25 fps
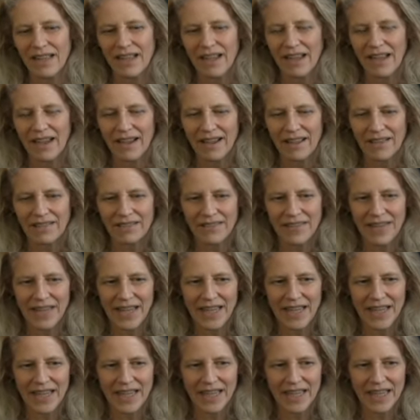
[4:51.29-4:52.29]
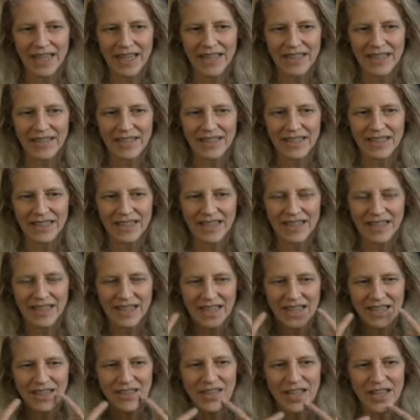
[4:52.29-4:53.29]
and they
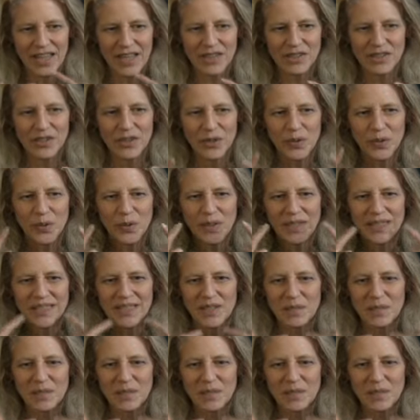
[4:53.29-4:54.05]
enjoy